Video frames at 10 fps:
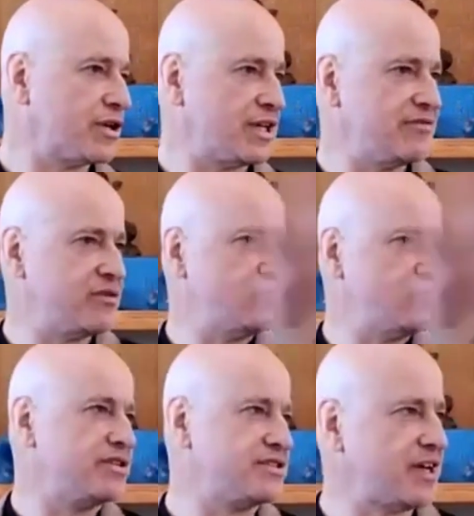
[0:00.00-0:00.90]
going to leave the
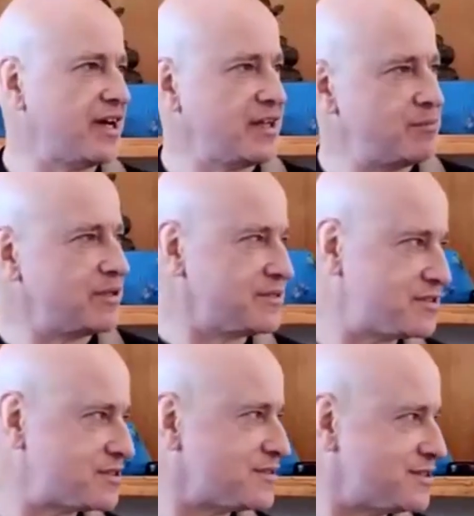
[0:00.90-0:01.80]
movie aside
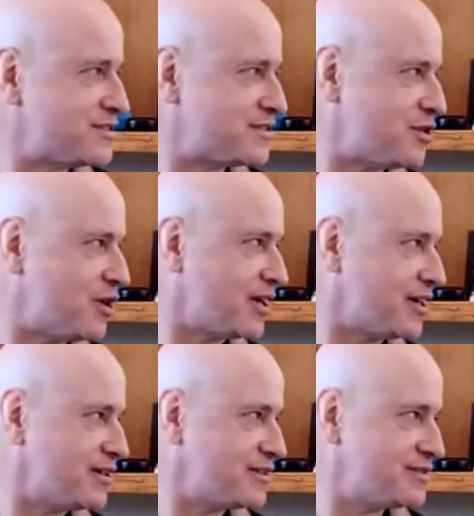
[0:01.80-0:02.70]
because this talk,
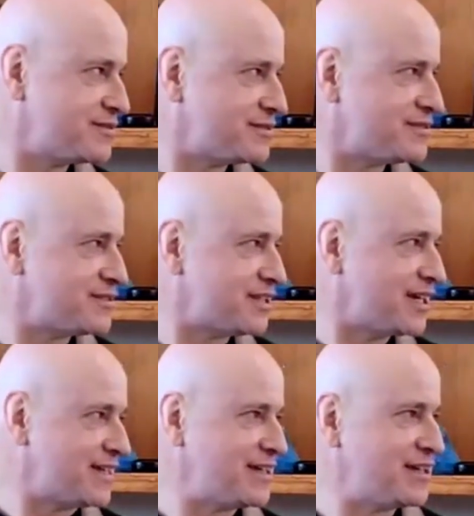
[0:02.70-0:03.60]

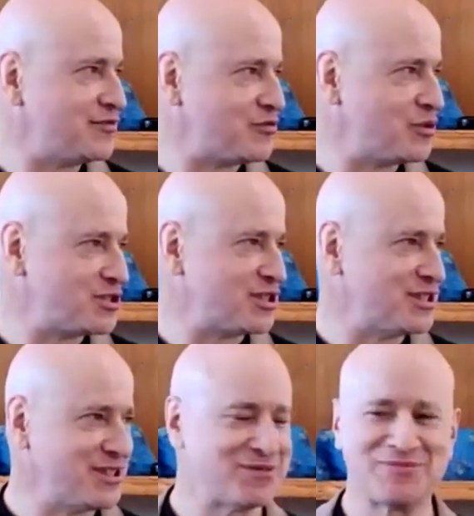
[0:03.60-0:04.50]
sadly,
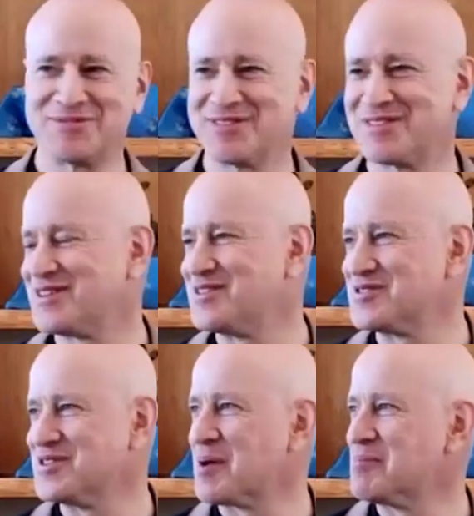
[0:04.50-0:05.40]
unfortunately,
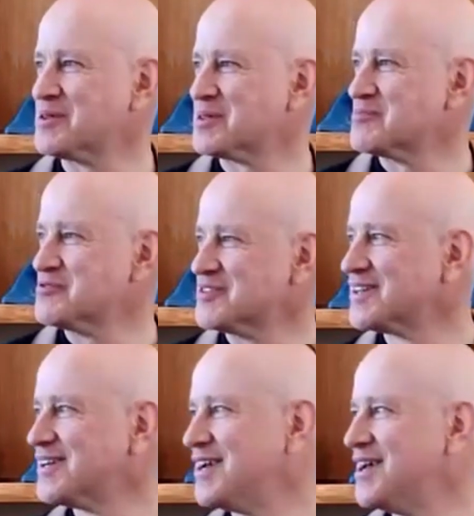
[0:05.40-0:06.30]
is not about the movie.
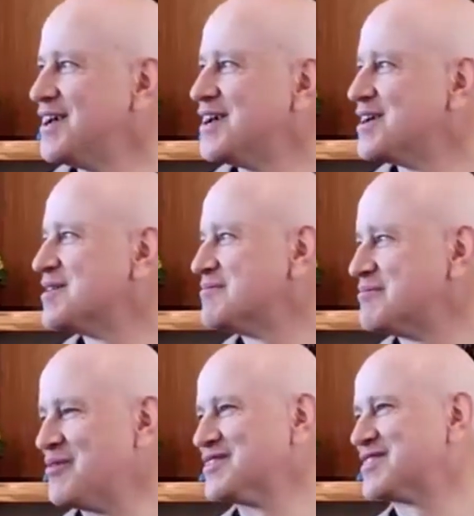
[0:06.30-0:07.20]

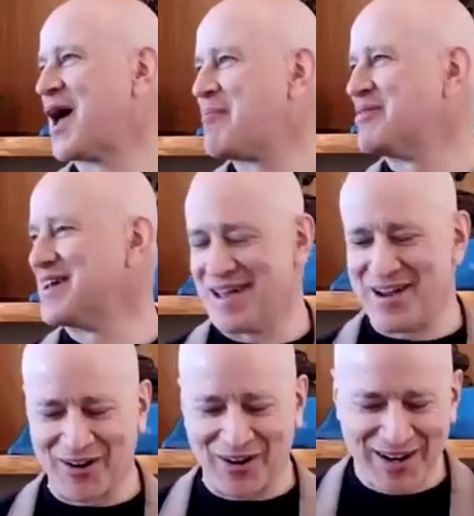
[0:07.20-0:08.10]
But what's happening
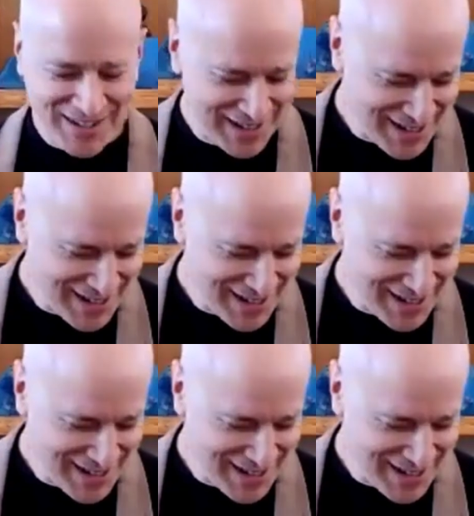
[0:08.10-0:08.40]
here,